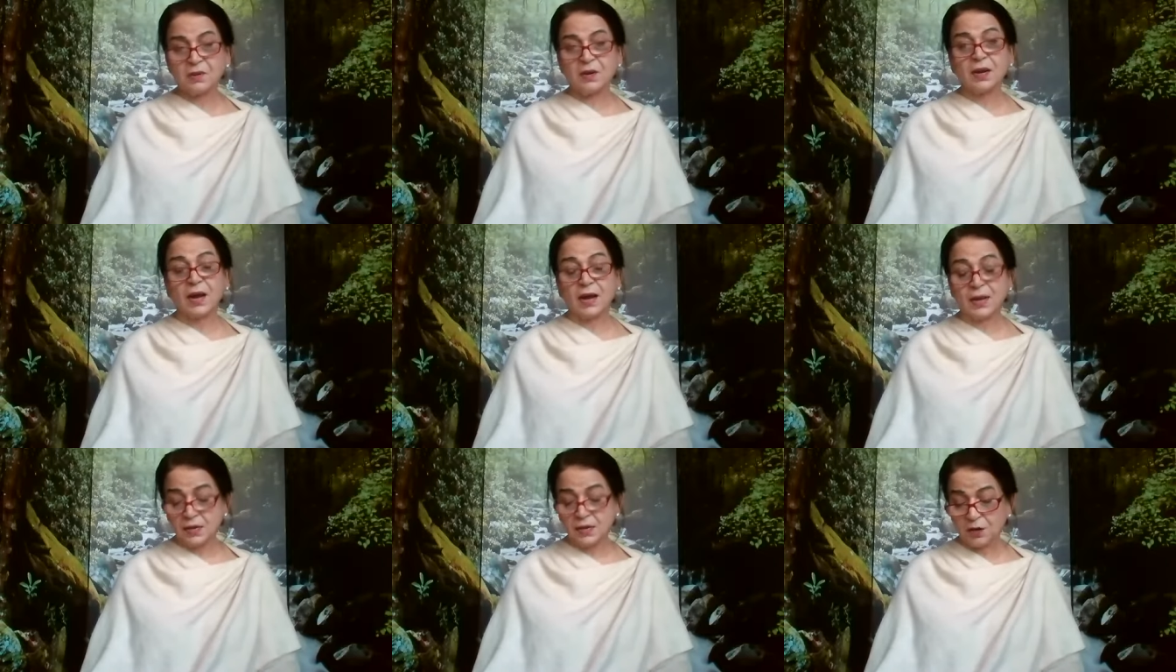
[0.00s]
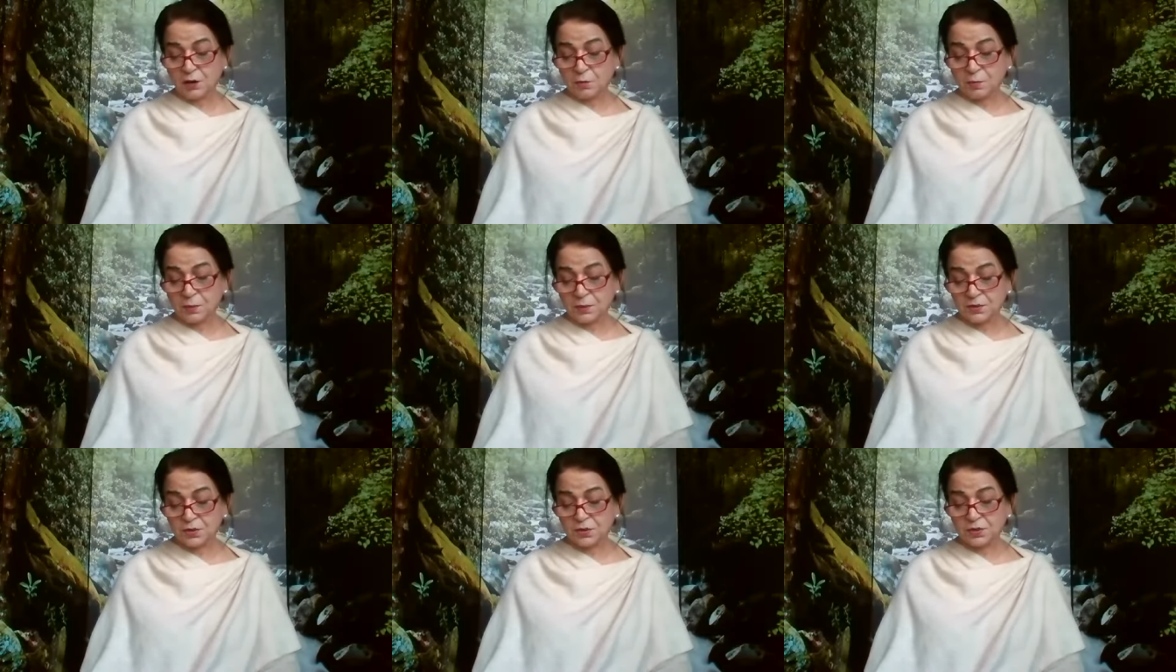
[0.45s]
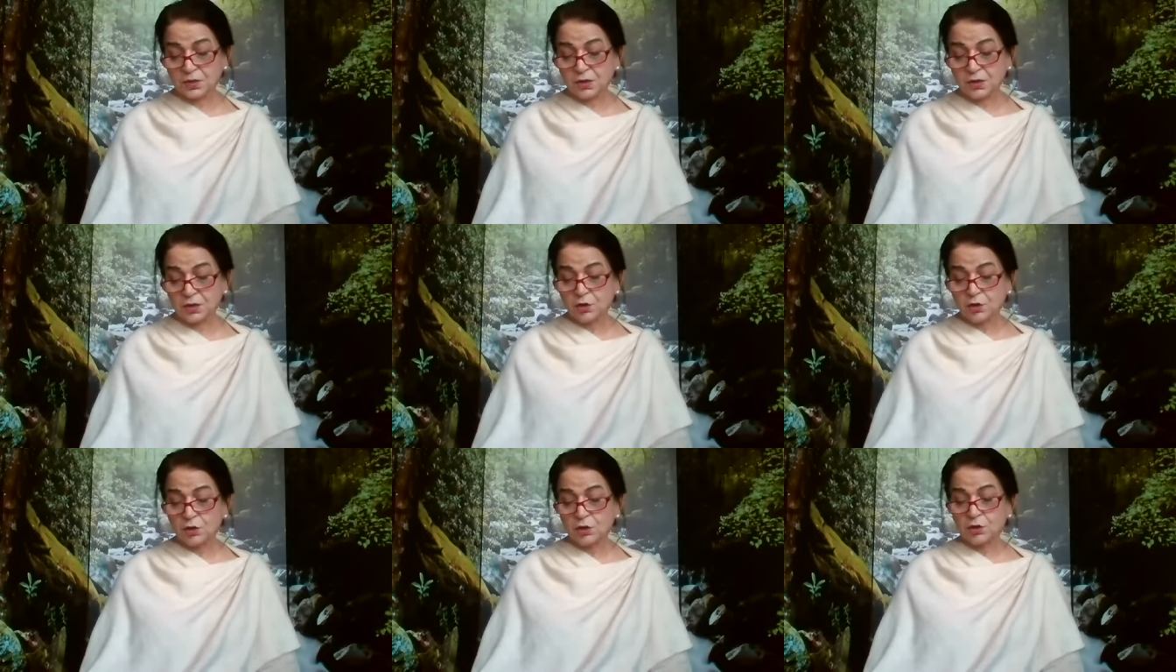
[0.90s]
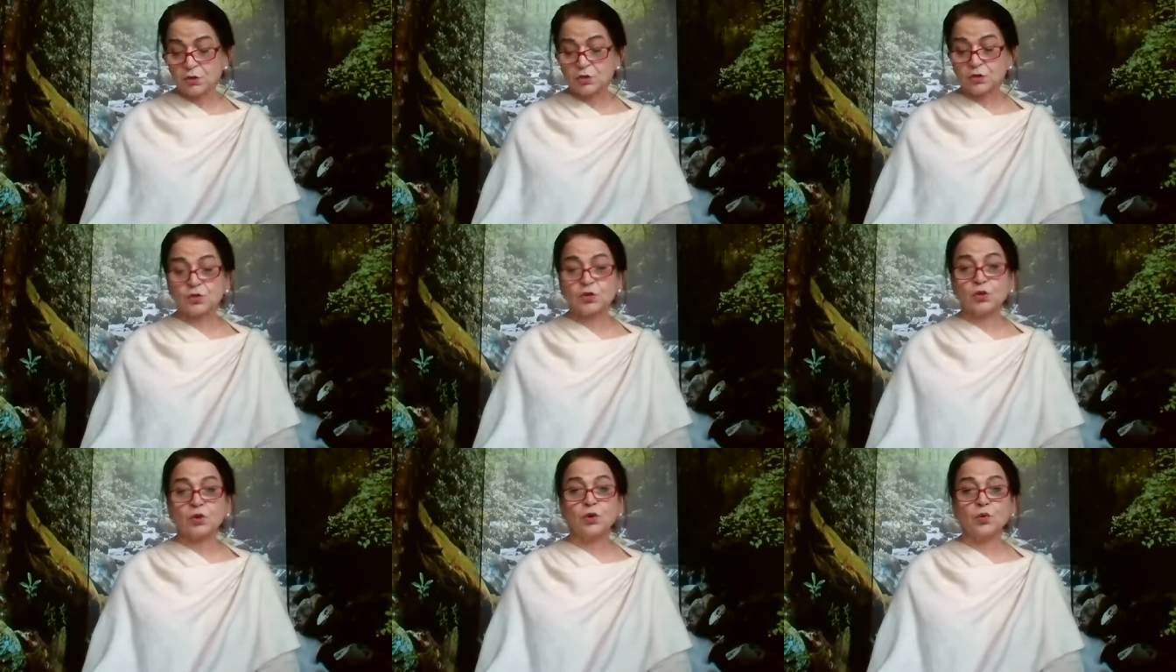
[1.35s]
dying person
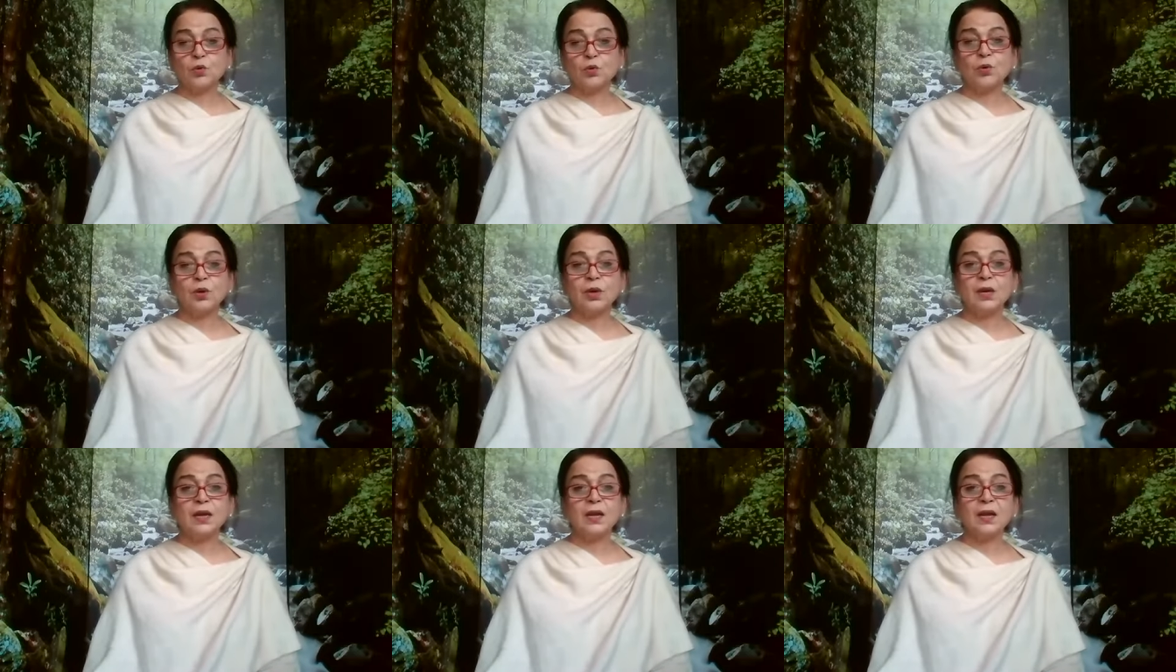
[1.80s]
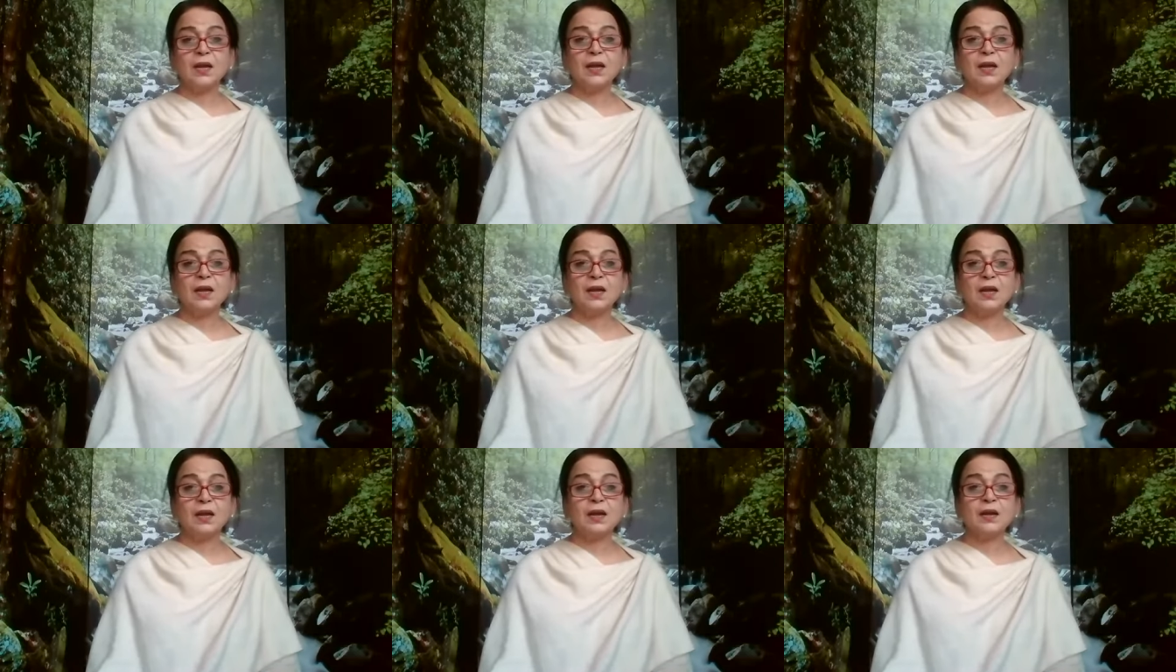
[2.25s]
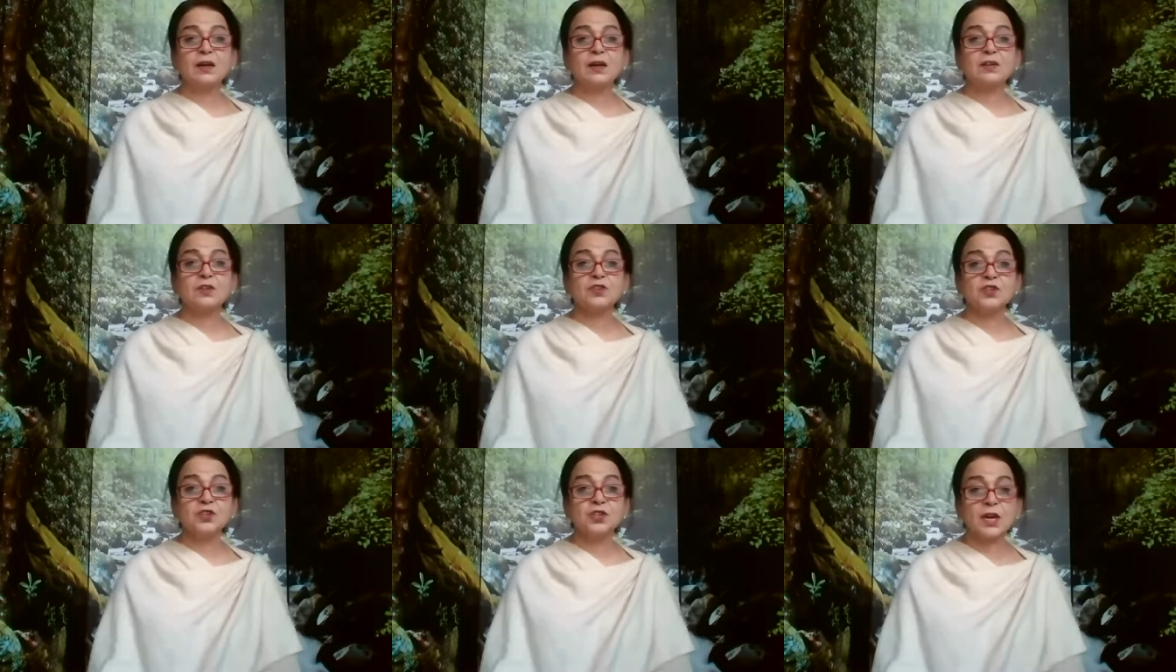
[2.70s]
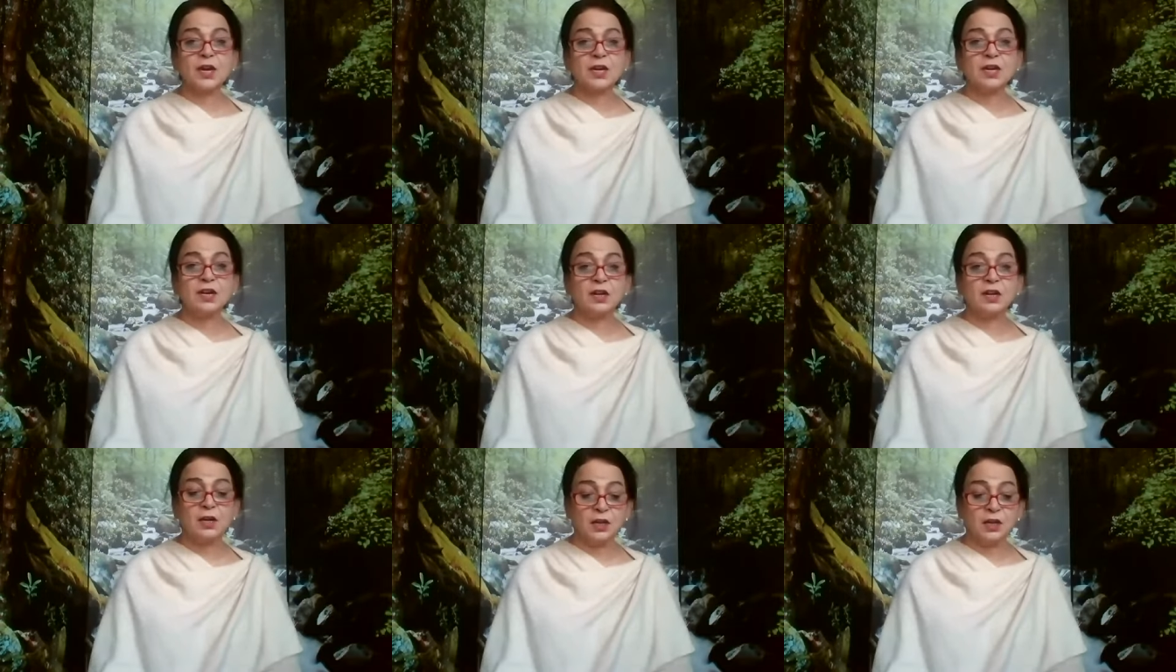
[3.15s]
slowly and
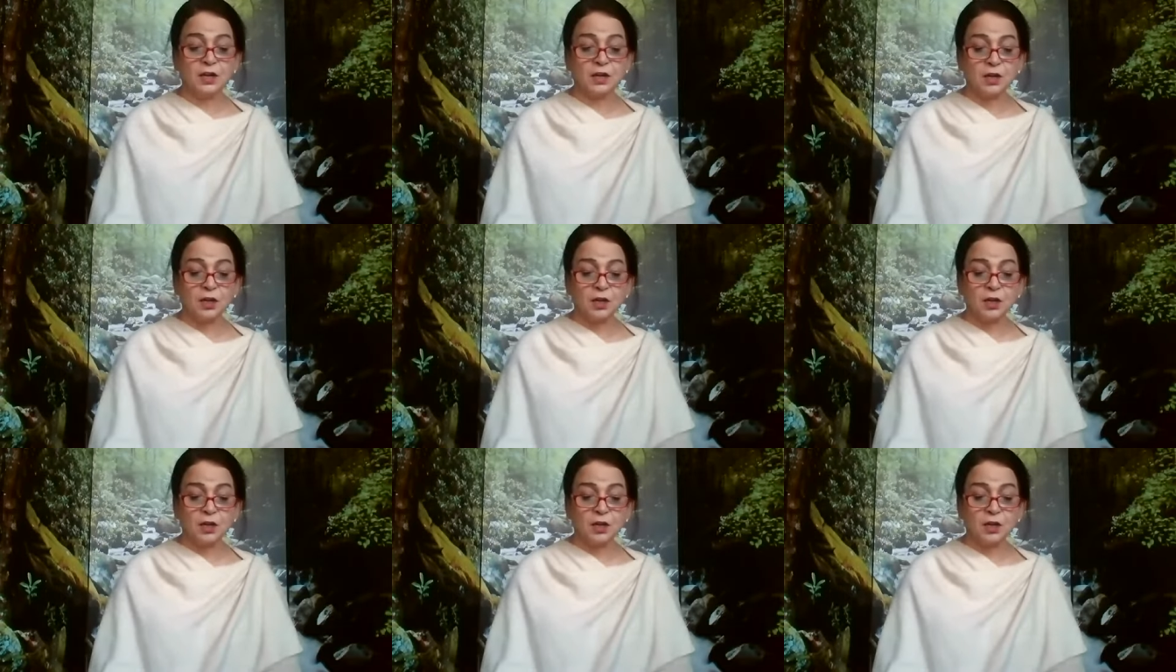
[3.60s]
steadily